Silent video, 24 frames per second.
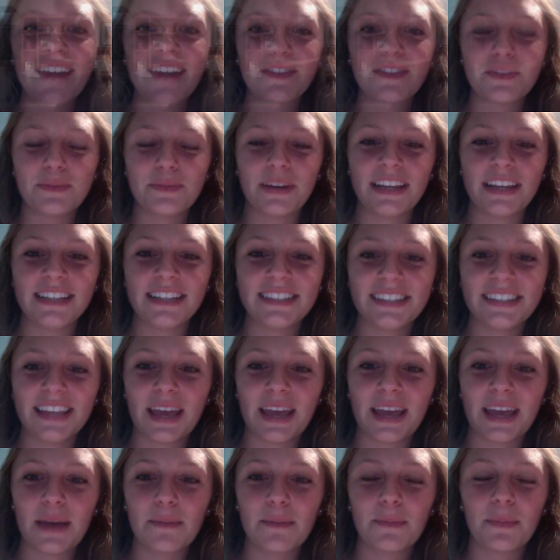everybody, today
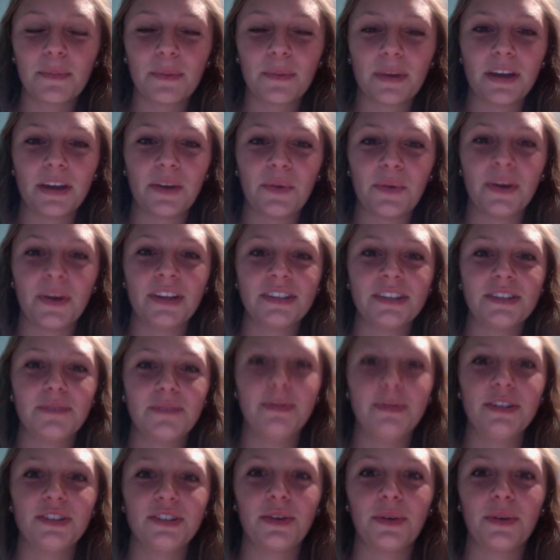I'm going to be
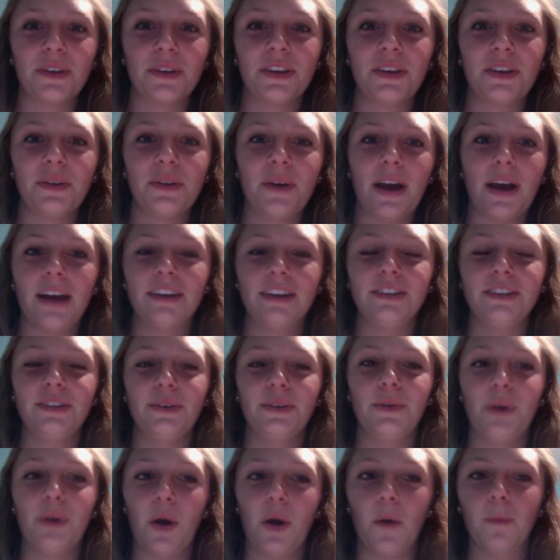showing you how to
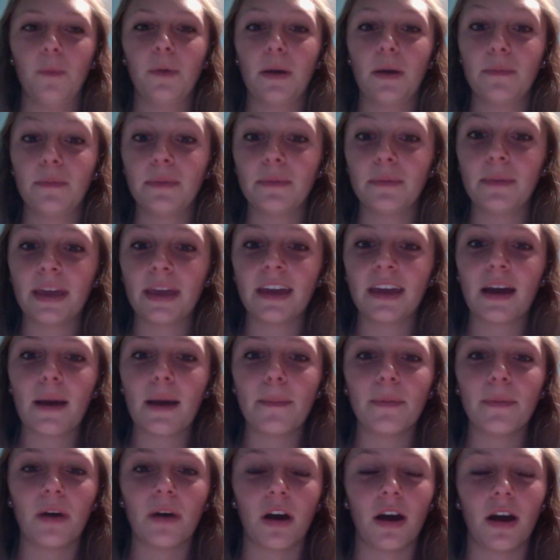do homecoming makeup
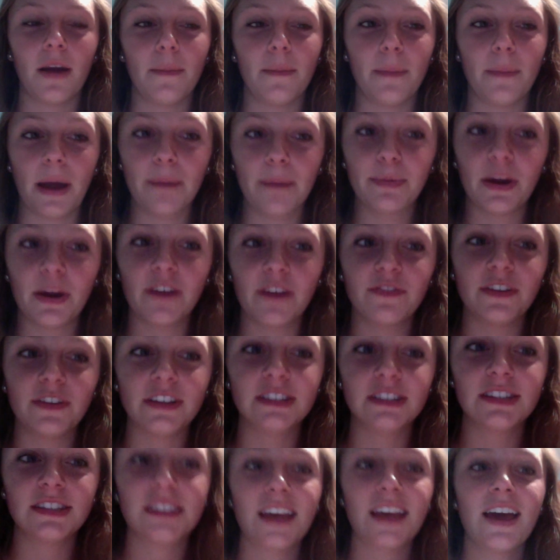on My Preference,